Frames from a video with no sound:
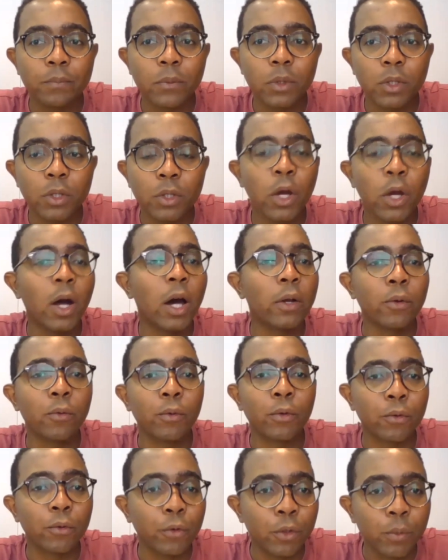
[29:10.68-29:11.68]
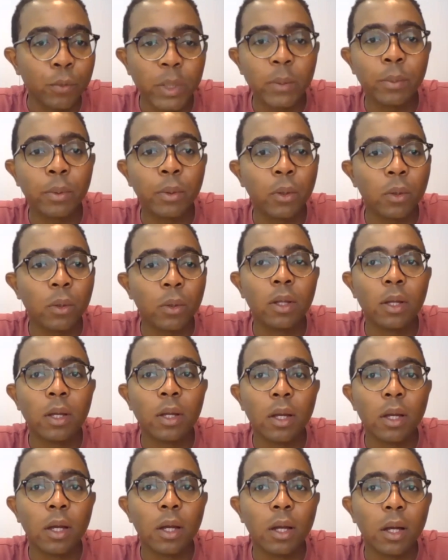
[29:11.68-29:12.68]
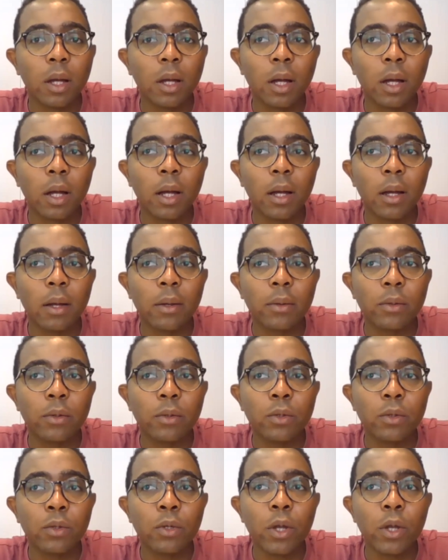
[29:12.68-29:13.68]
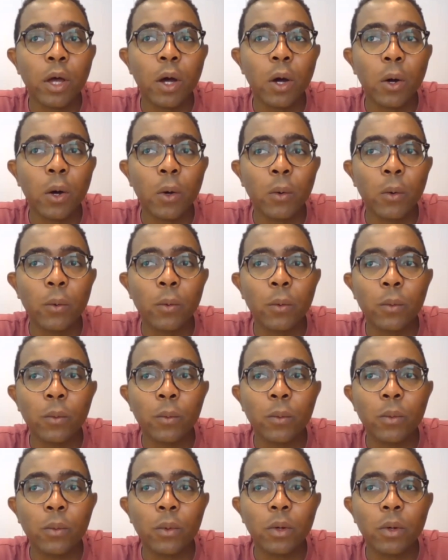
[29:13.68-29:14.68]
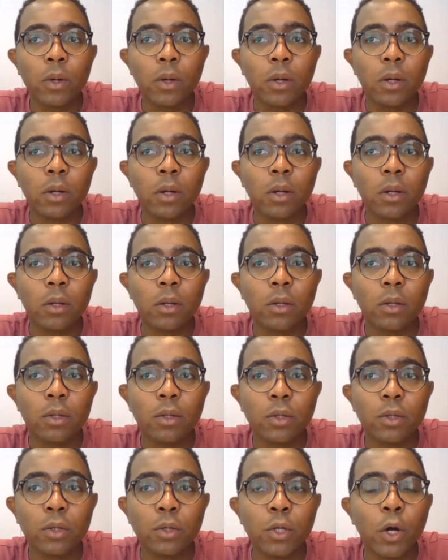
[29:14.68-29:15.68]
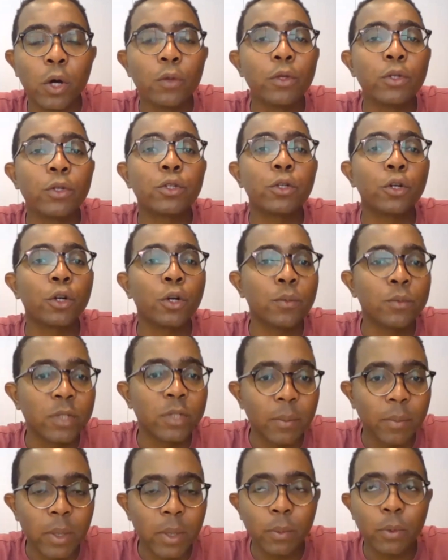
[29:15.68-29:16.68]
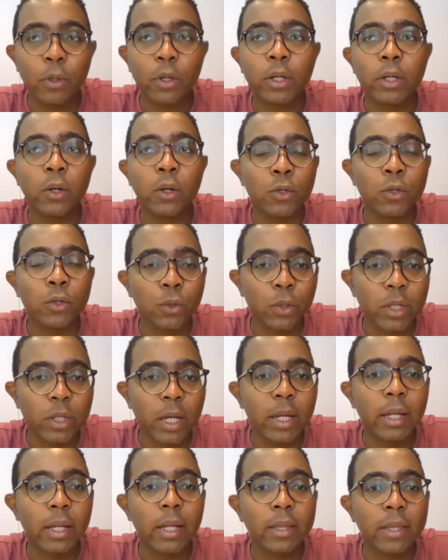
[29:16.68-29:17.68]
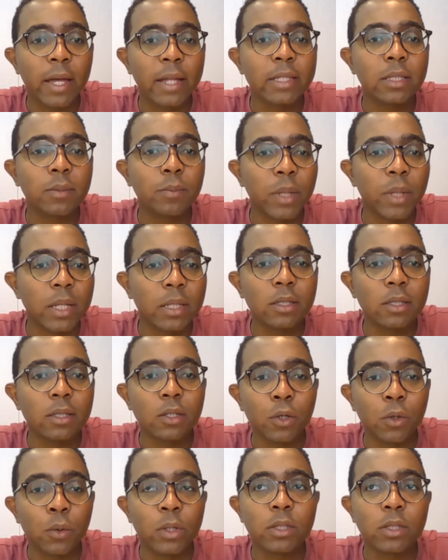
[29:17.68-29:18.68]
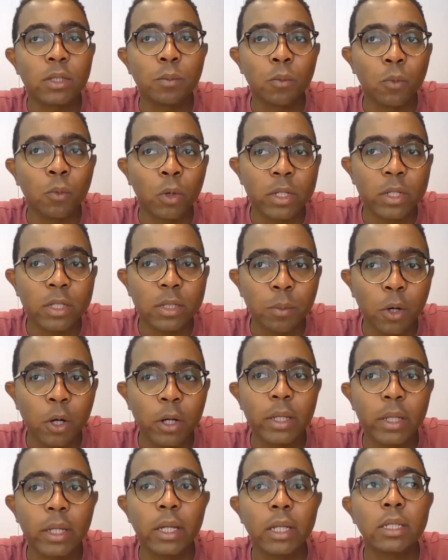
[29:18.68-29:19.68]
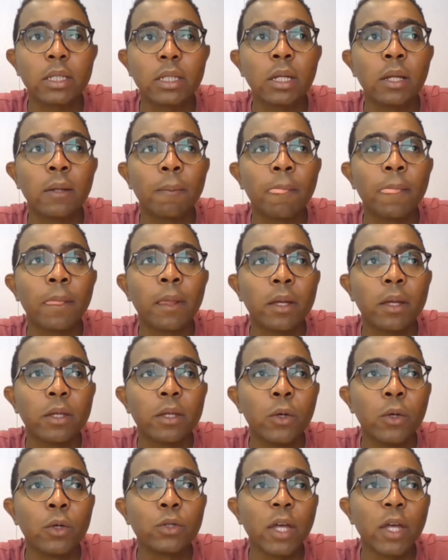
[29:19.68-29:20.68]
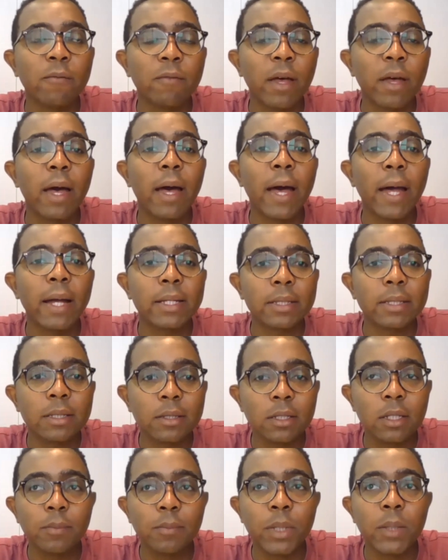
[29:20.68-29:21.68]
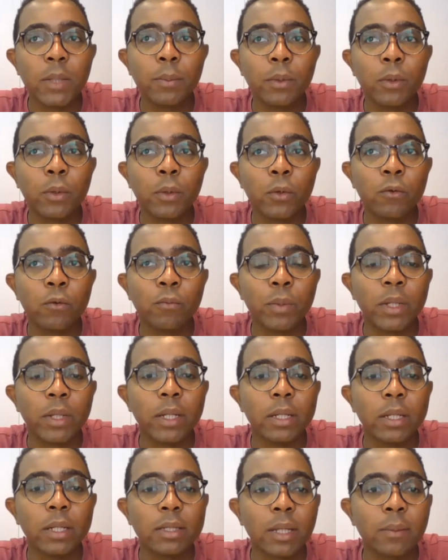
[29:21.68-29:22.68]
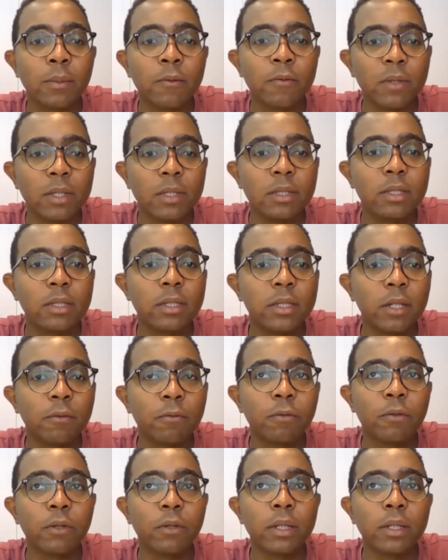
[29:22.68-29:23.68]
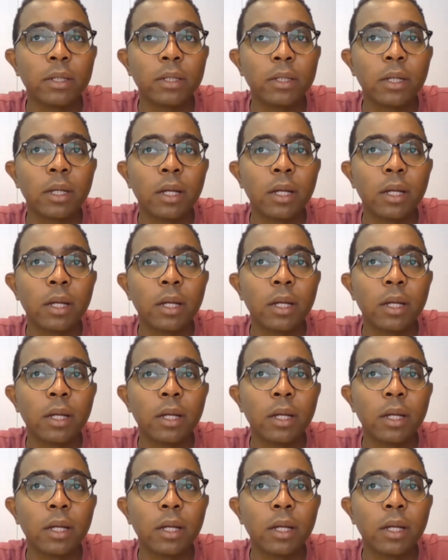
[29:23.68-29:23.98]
You know how to recruit people. You know the terms that people are also getting in that space. You know what is market. You also have access to people who've been in some of these different